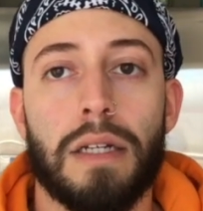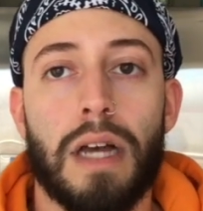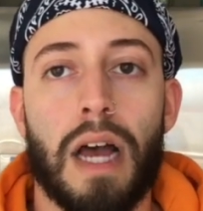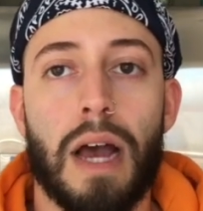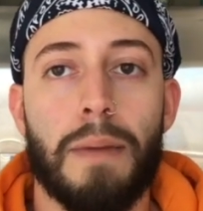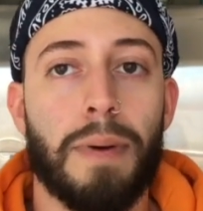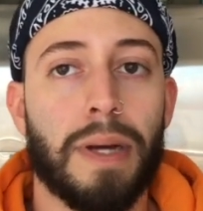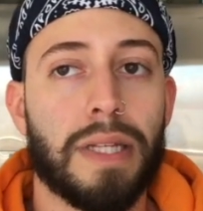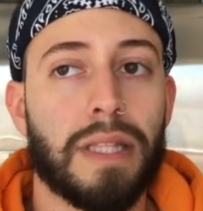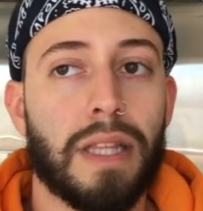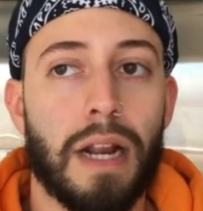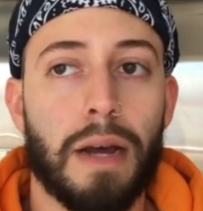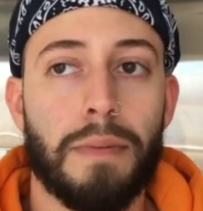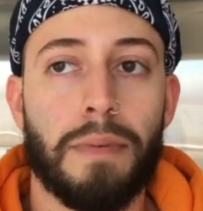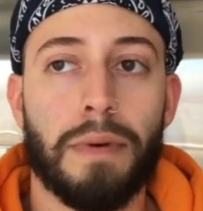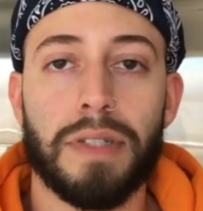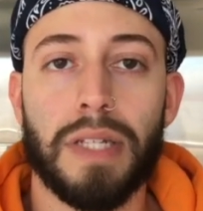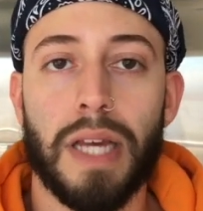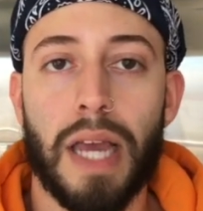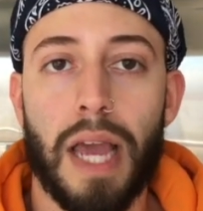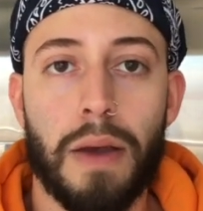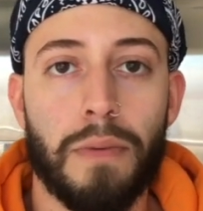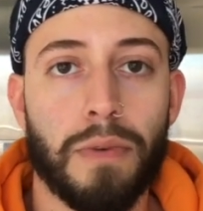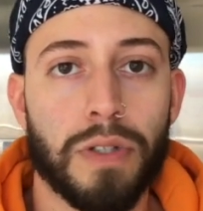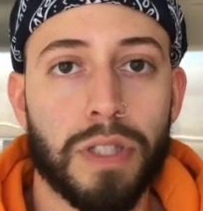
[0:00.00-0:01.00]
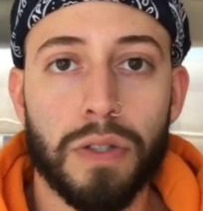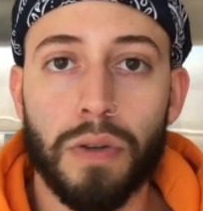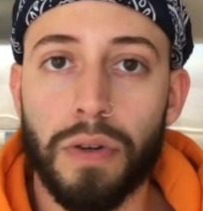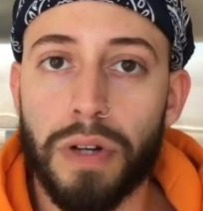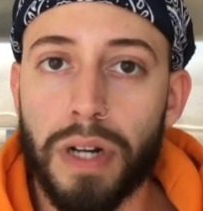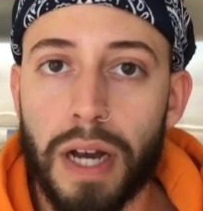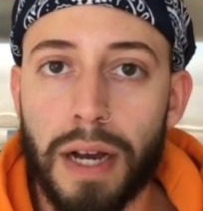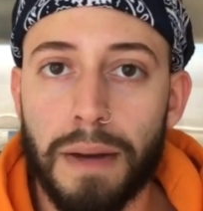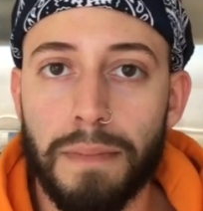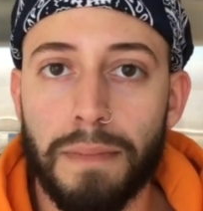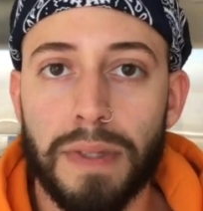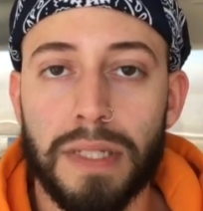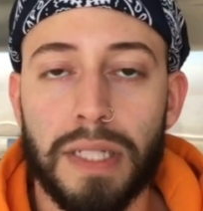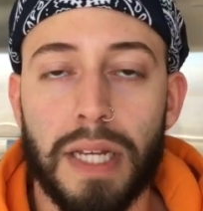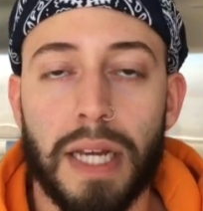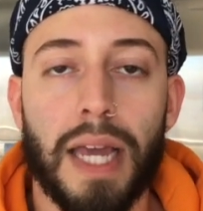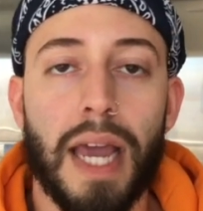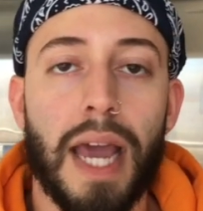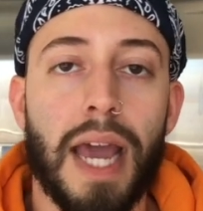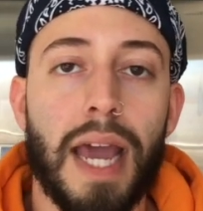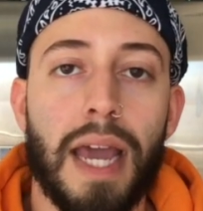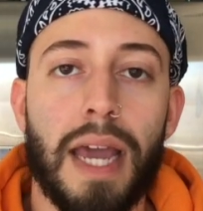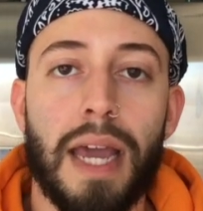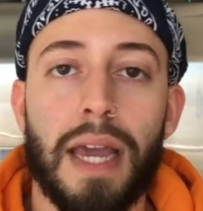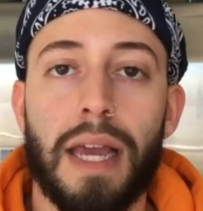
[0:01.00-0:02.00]
I picked it up, I was like, hey, what's going on? He's like,
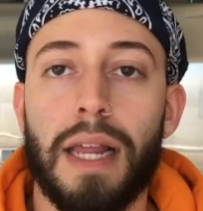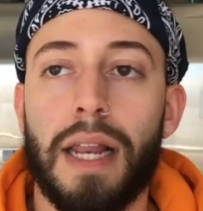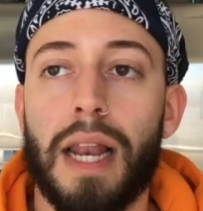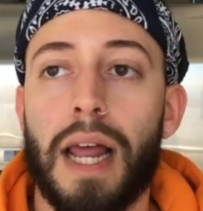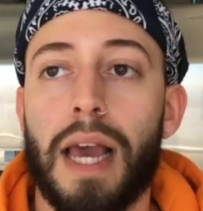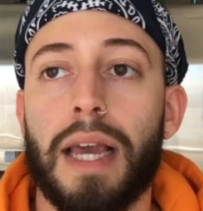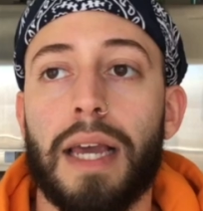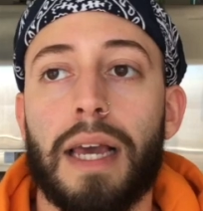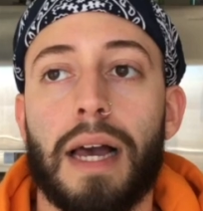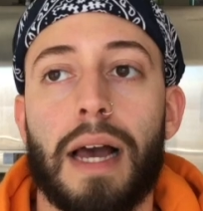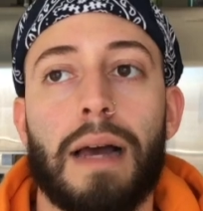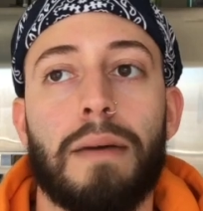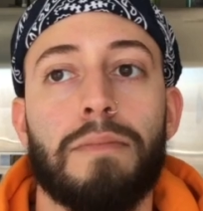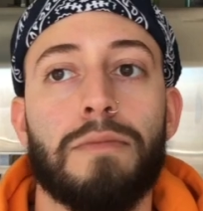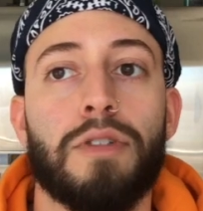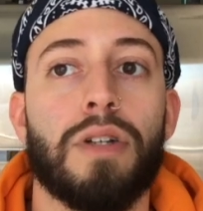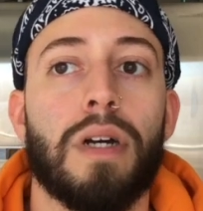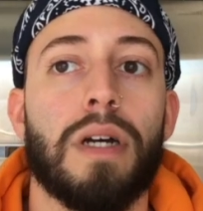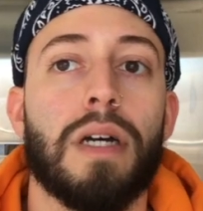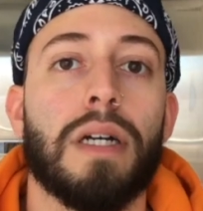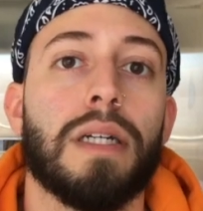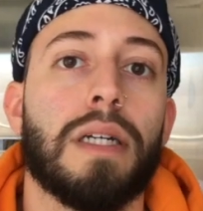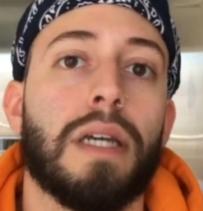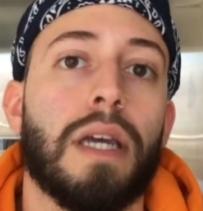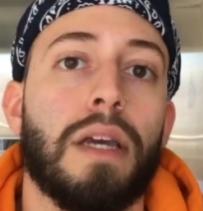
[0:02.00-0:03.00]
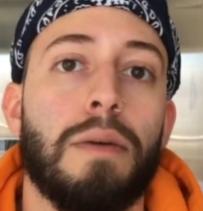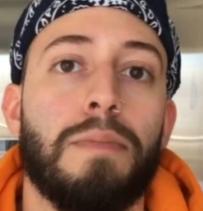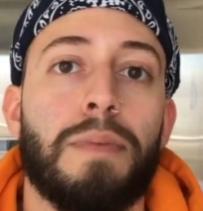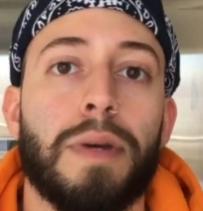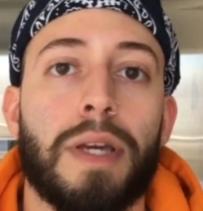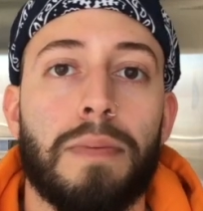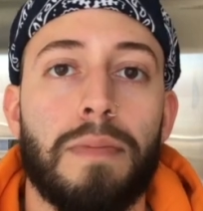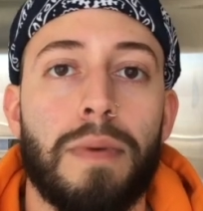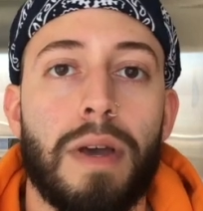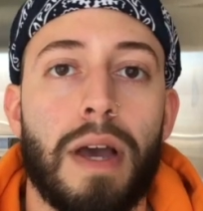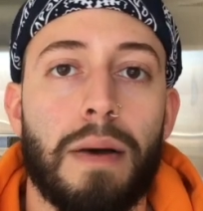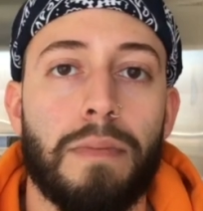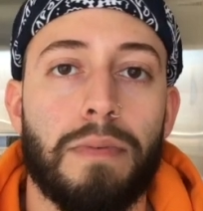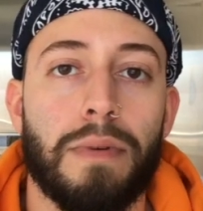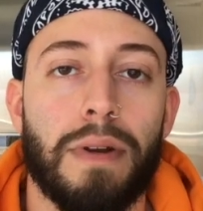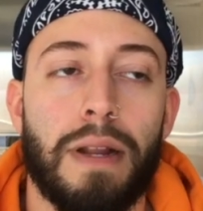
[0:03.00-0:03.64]
hey, like, I'm drunk, can you pick me up?